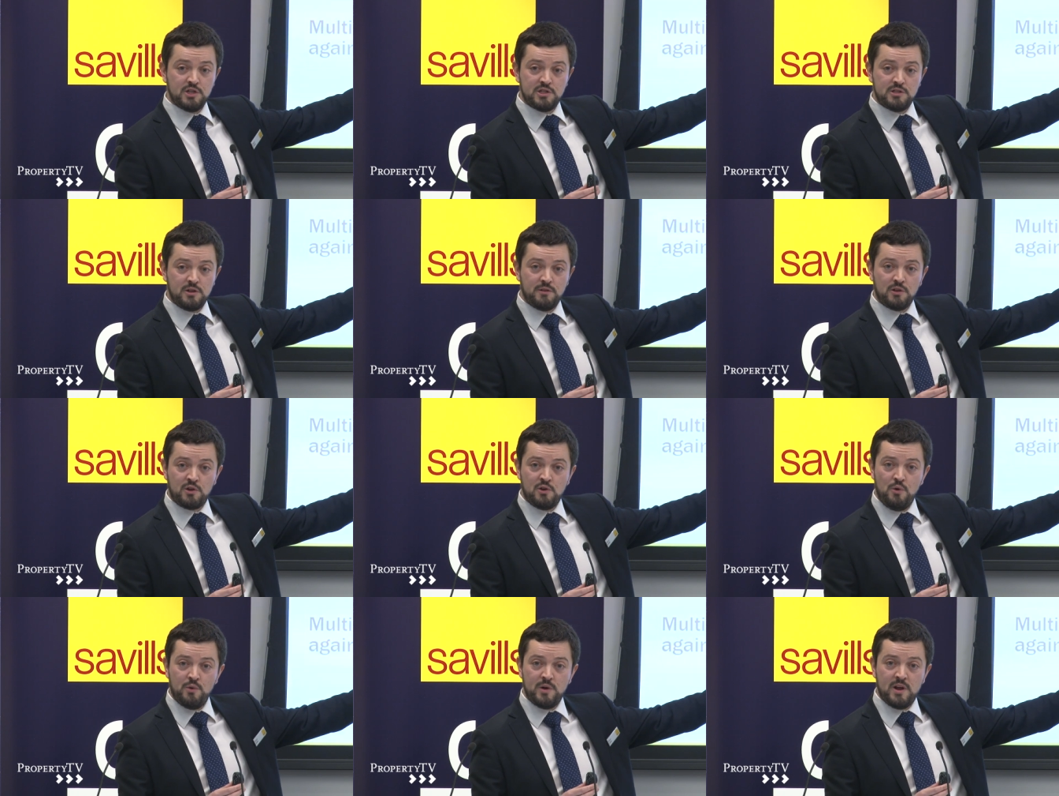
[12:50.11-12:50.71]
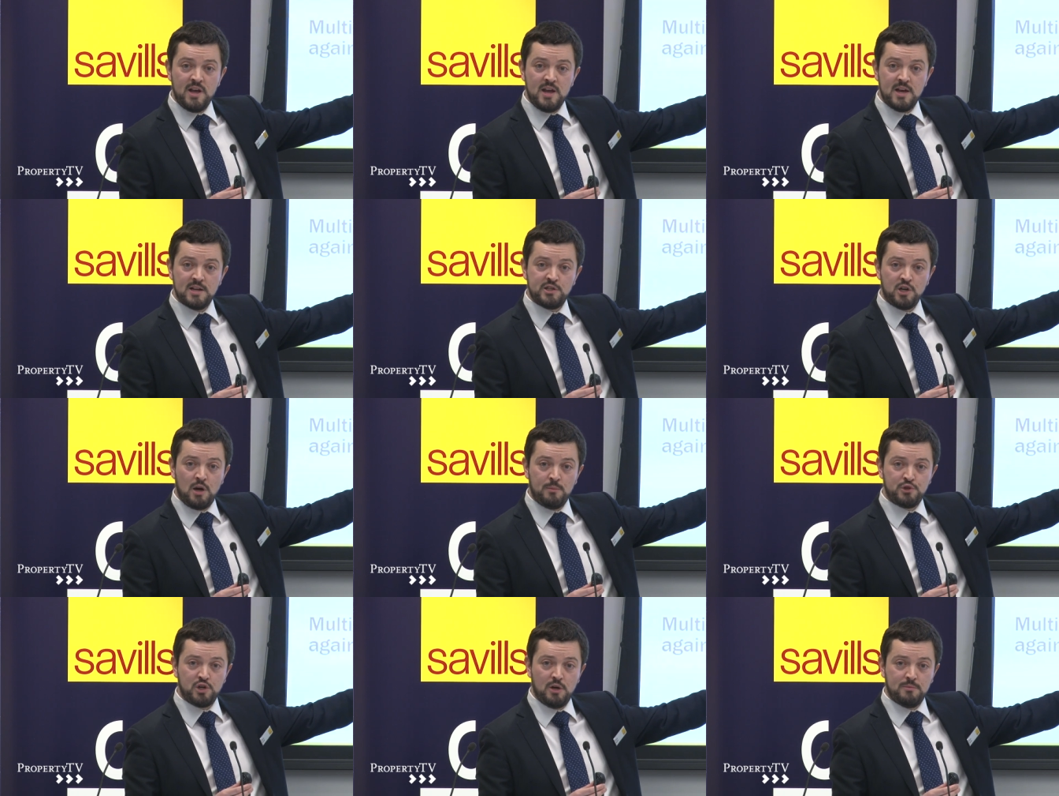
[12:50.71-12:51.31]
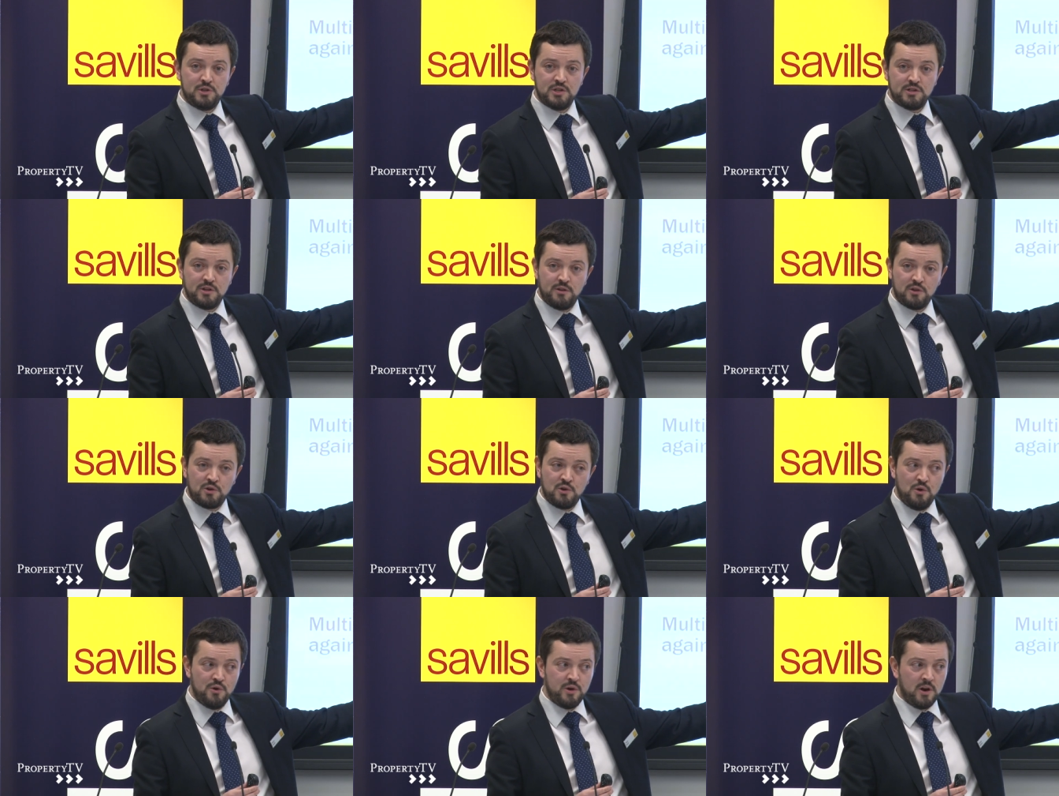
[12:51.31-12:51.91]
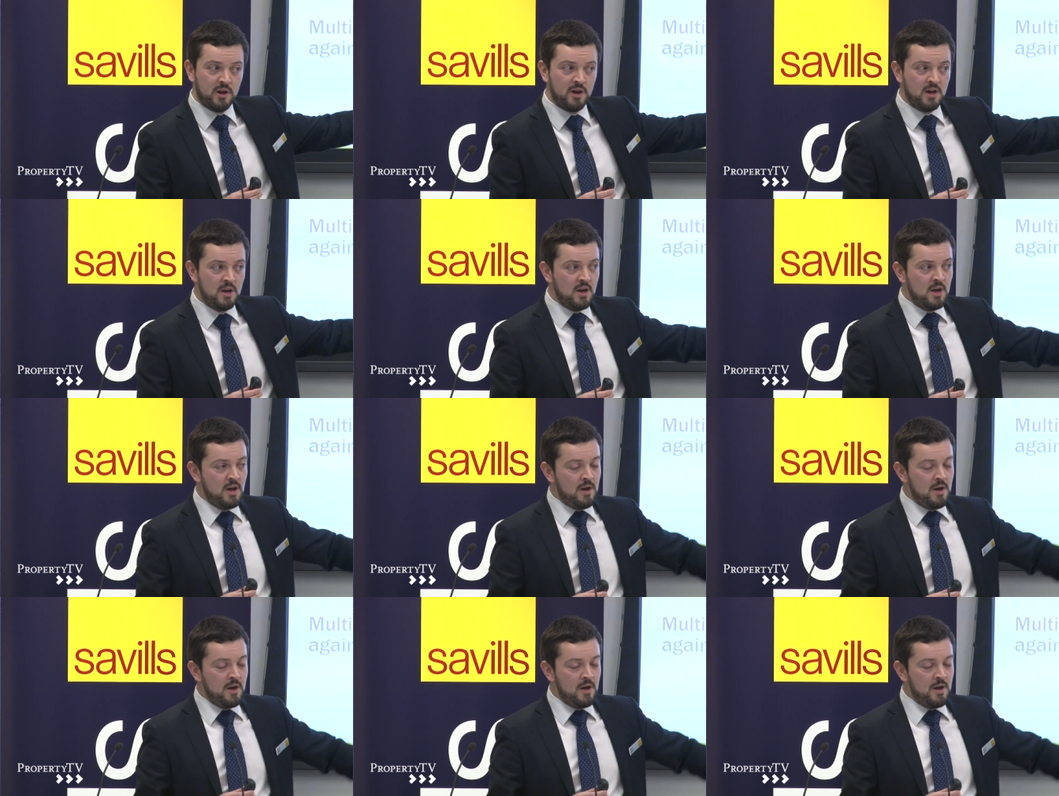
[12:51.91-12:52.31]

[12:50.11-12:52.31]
just on the corner here, Topshop just on the corner?